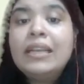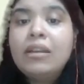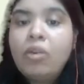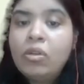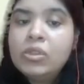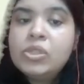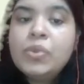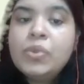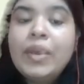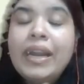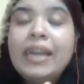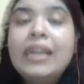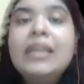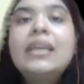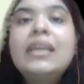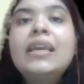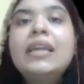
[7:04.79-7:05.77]
also
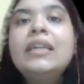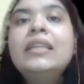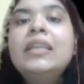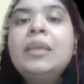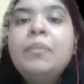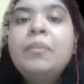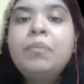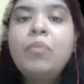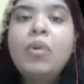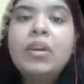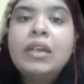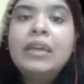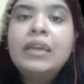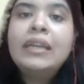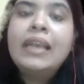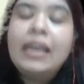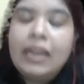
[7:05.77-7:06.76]
indicate the
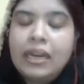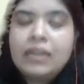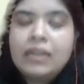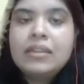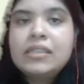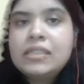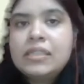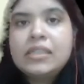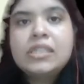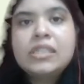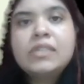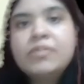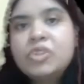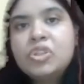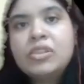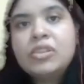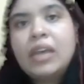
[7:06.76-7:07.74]
important characteristics
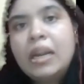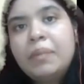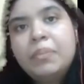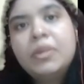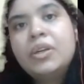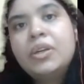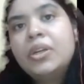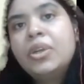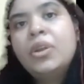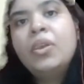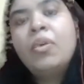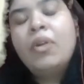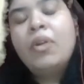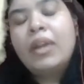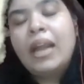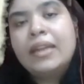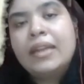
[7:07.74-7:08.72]
which that particular
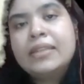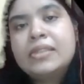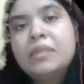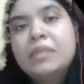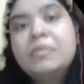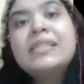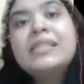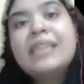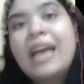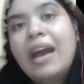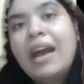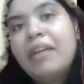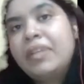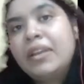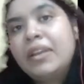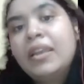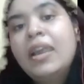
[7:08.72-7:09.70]
organism is
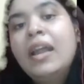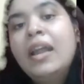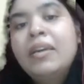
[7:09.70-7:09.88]
having.